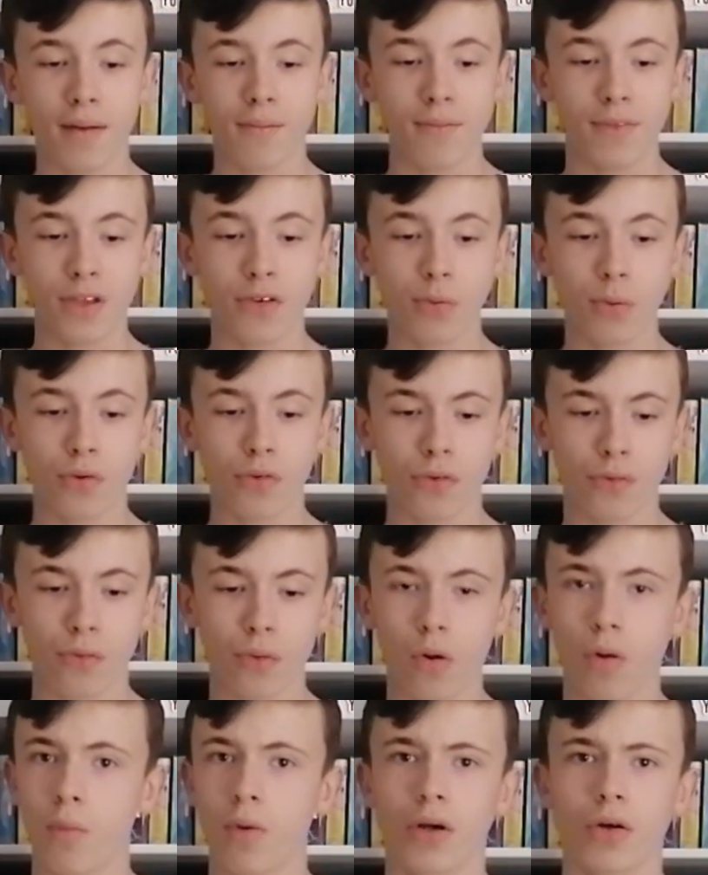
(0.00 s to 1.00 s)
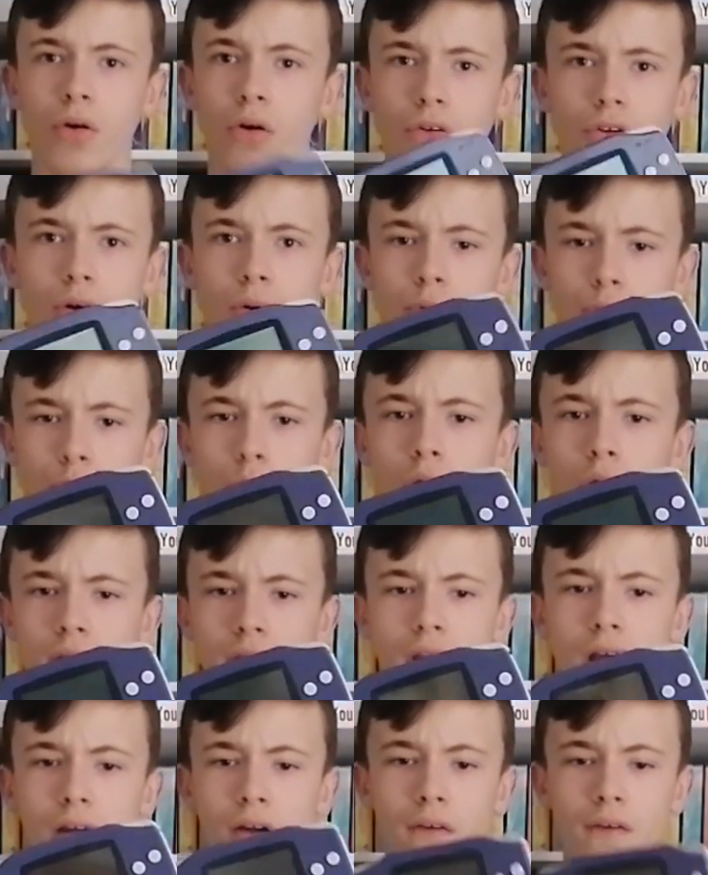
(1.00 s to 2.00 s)
This was, oh my god, I was quite
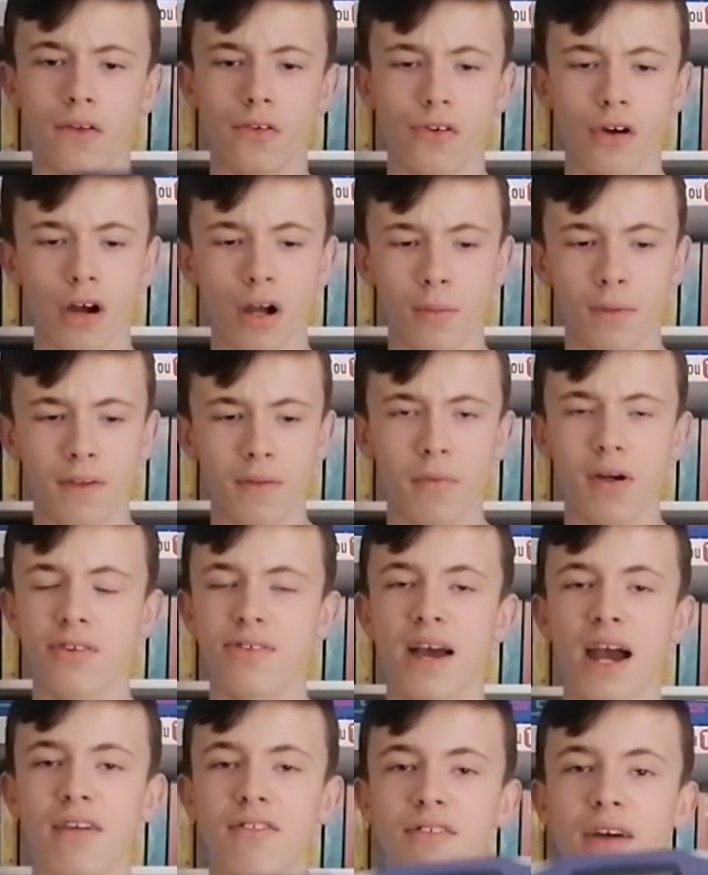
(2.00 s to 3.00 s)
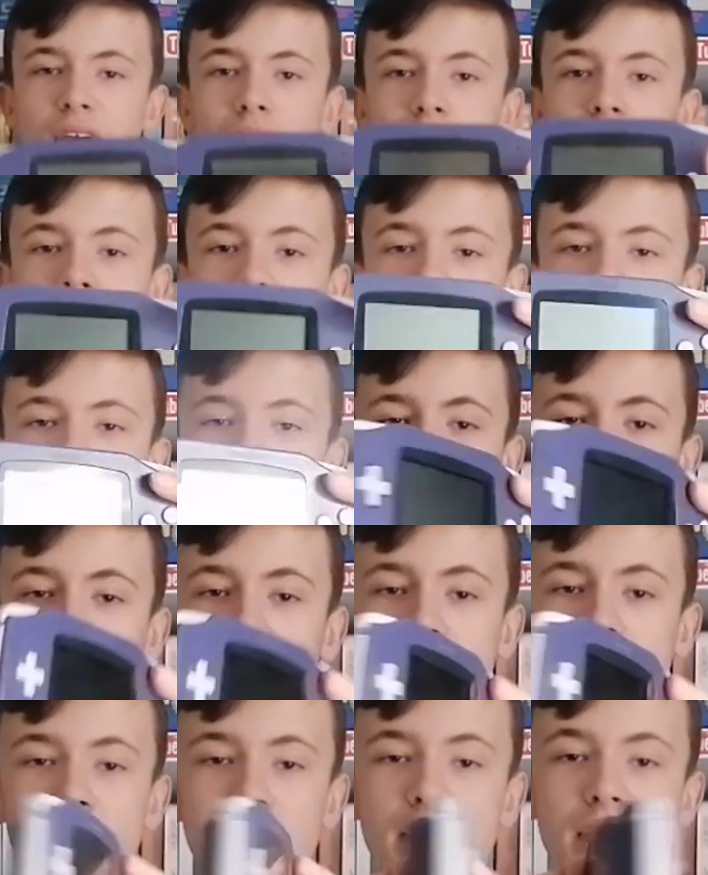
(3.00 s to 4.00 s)
young at the time. I think my dad found it.
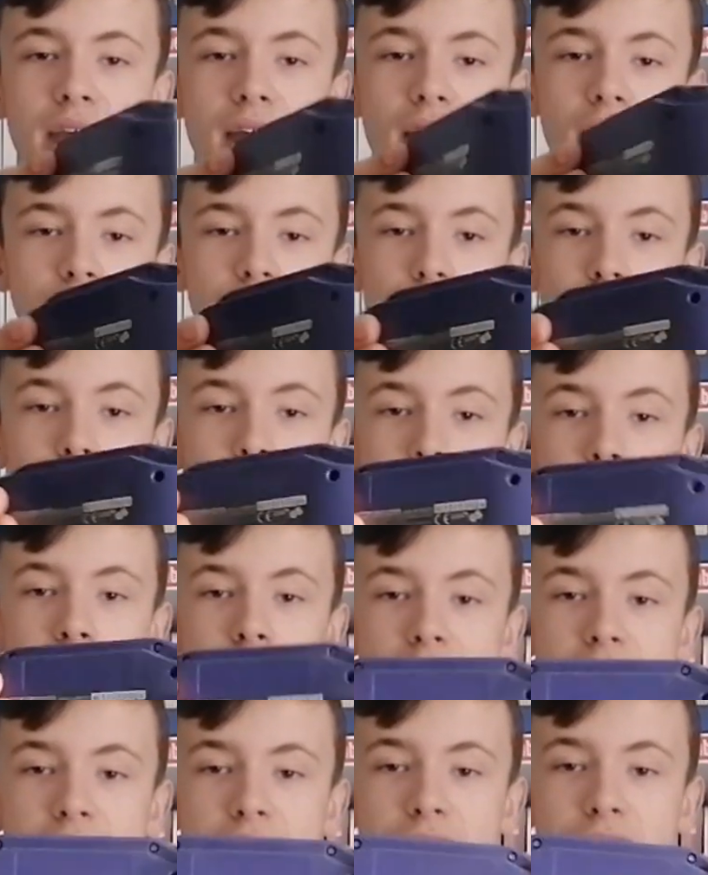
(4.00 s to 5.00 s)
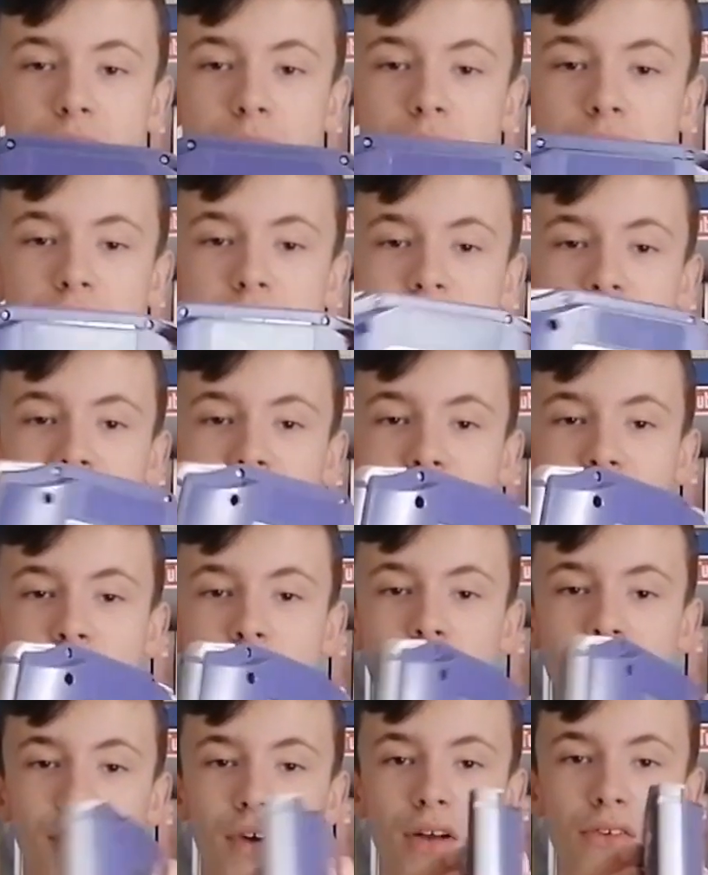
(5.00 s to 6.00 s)
And yeah, I just couldn't believe we found a Game
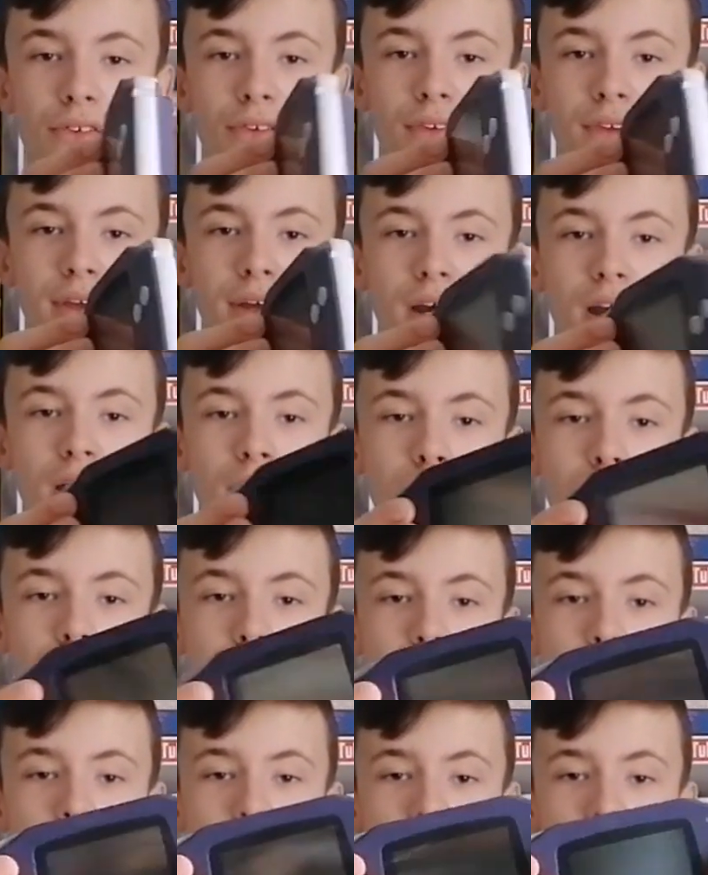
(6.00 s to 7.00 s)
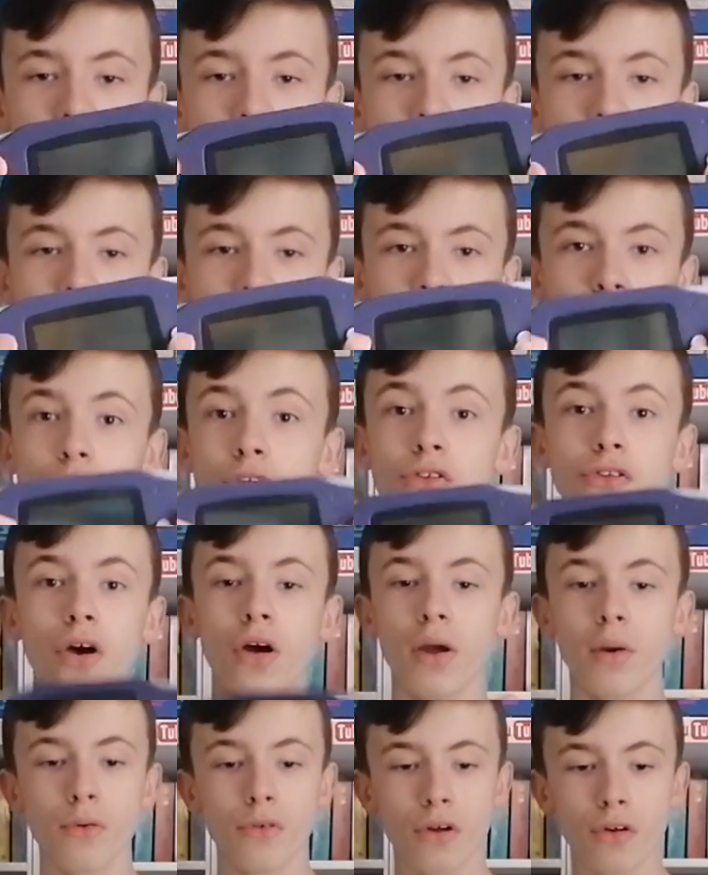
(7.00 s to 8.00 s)
Boy Advance at the car boot. It was just
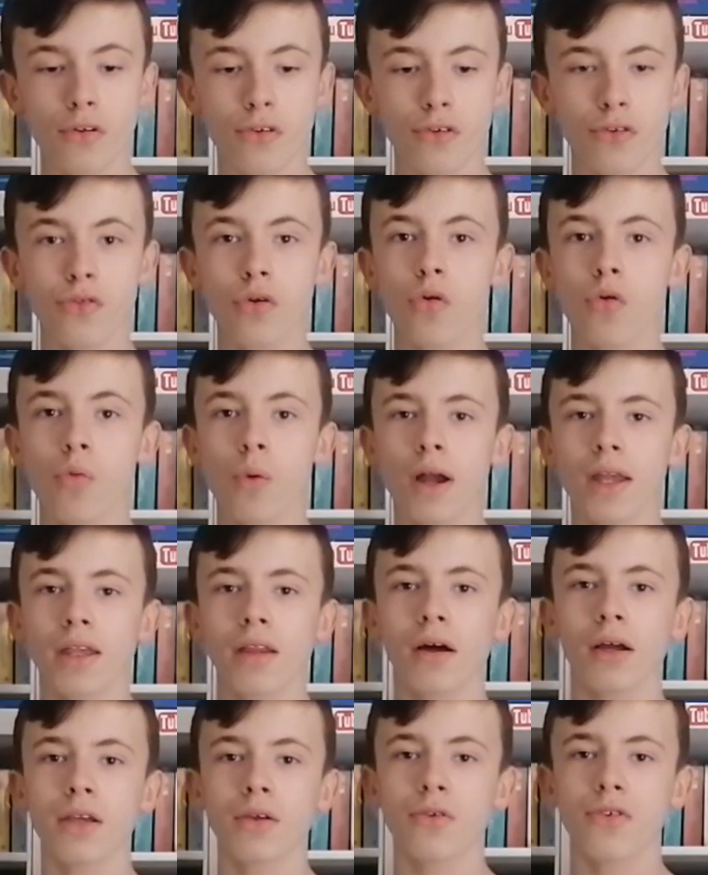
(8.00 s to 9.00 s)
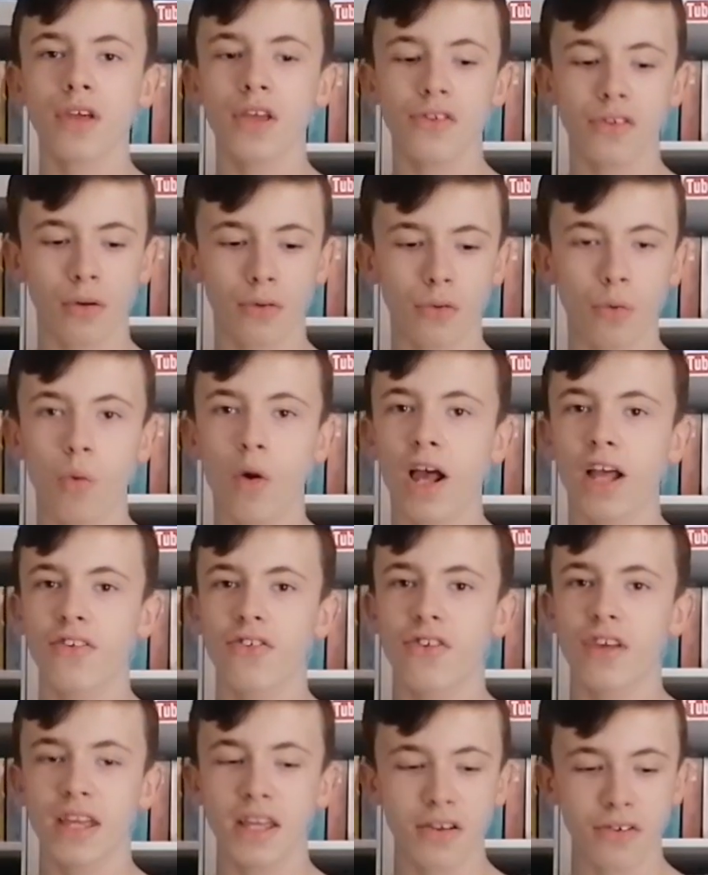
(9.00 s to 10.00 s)
like, it was on a stall where you see, so it's all
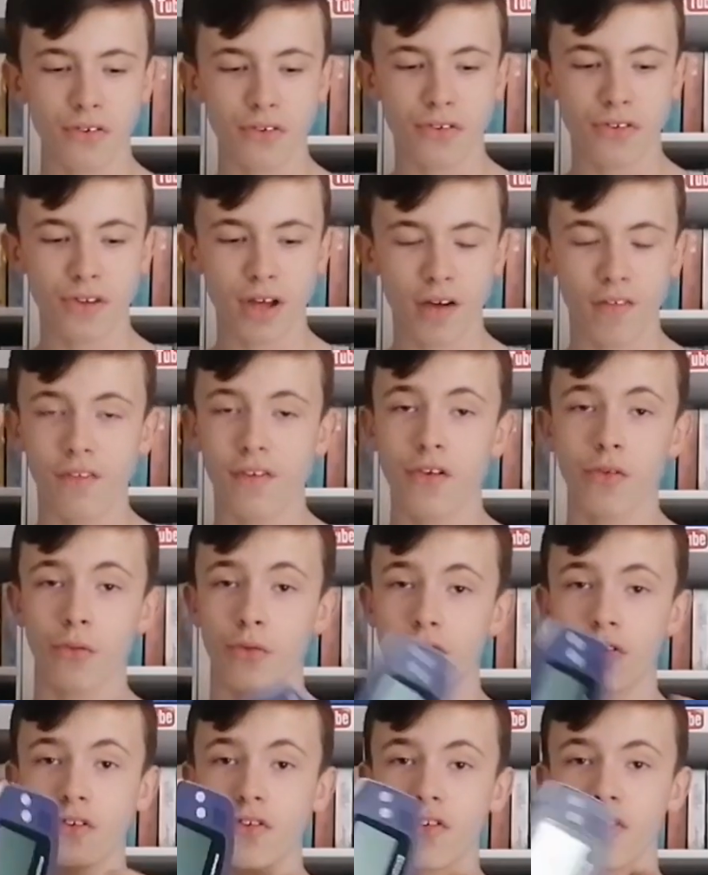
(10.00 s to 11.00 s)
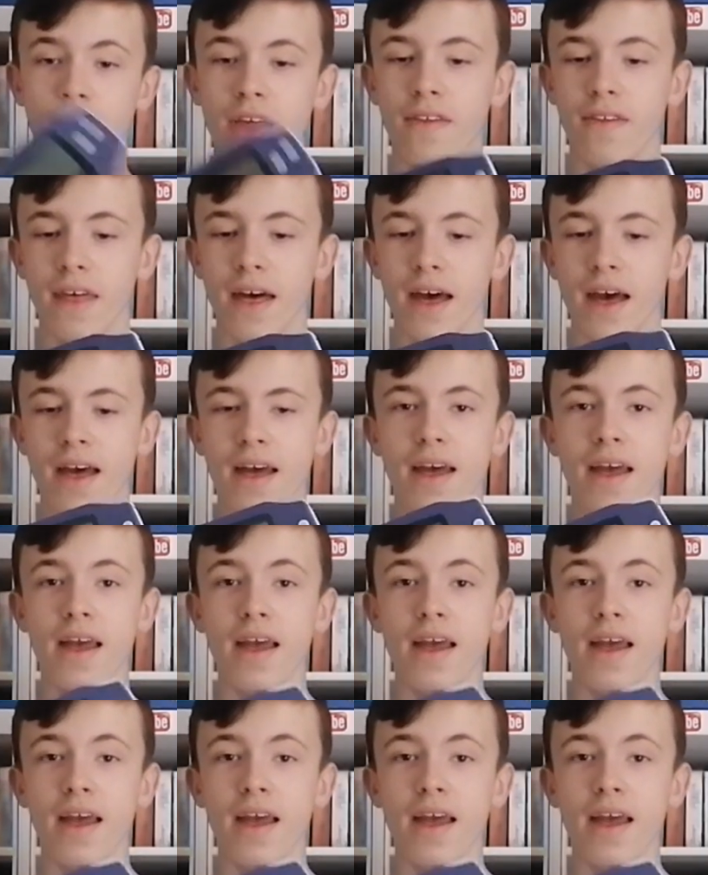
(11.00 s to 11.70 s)
antiques and stuff, and this was just sitting there.